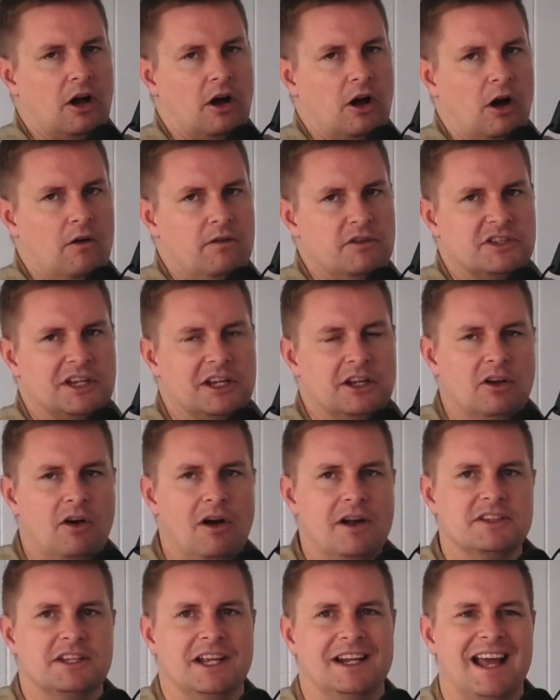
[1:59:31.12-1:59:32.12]
obviously
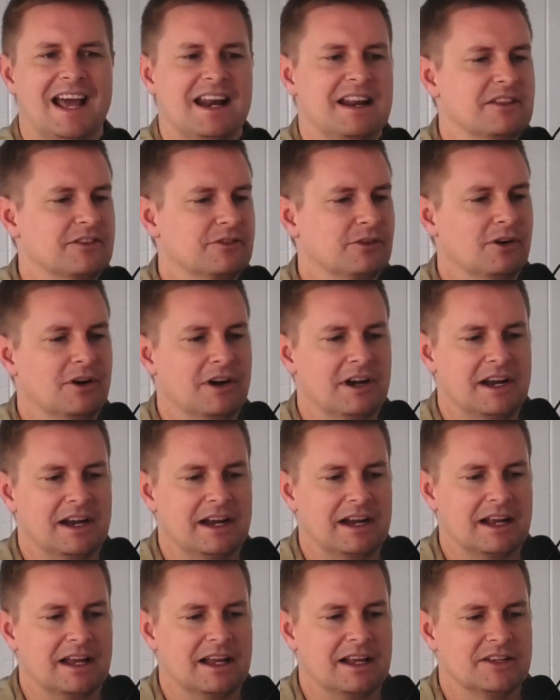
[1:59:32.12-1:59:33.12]

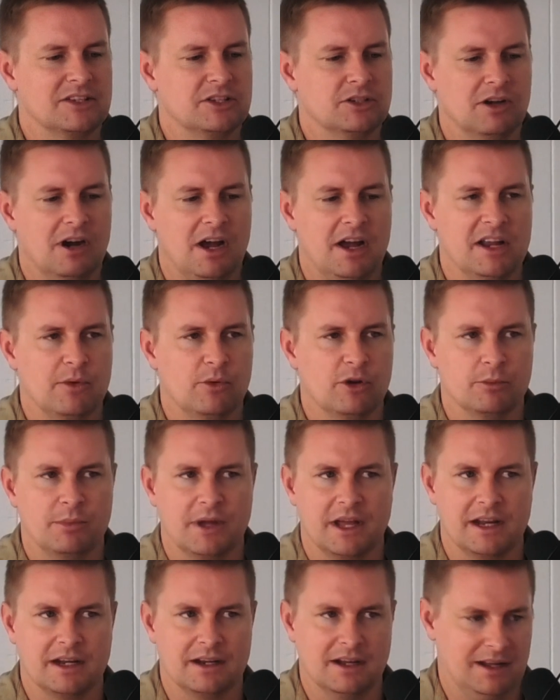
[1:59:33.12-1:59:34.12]
1983 australia would have
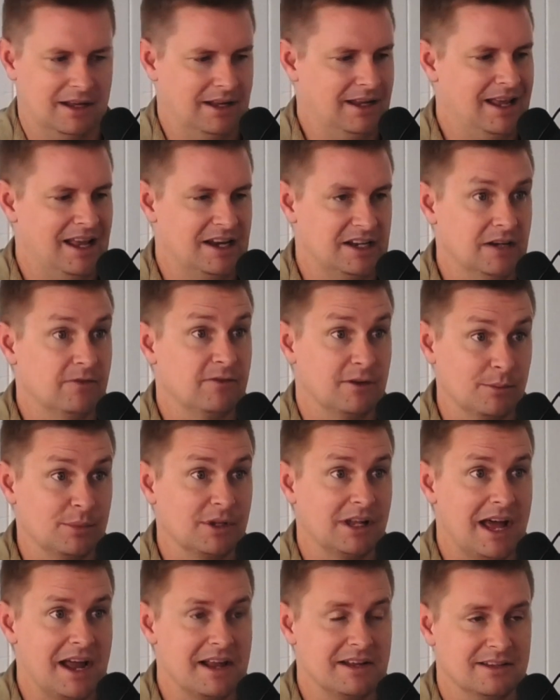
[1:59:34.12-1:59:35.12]
been a different
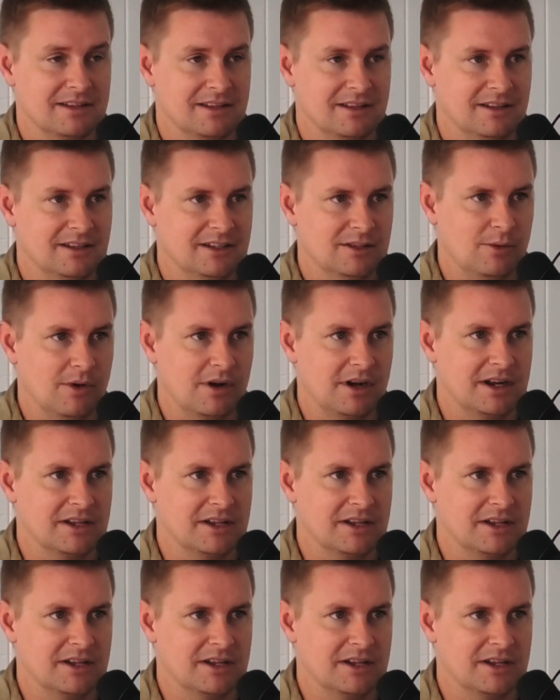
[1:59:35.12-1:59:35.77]
place to what it